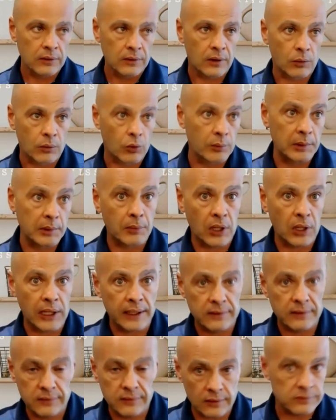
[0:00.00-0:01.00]
a woman
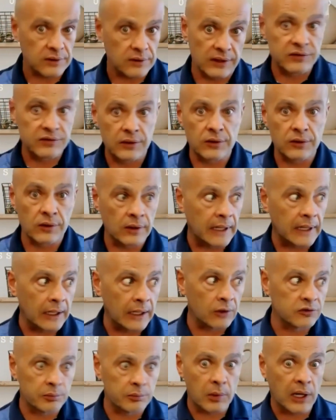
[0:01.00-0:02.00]
bought, lives in her
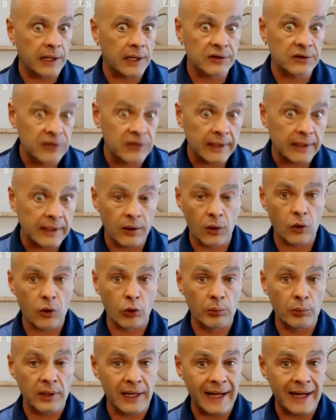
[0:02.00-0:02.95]
house, bought a second home,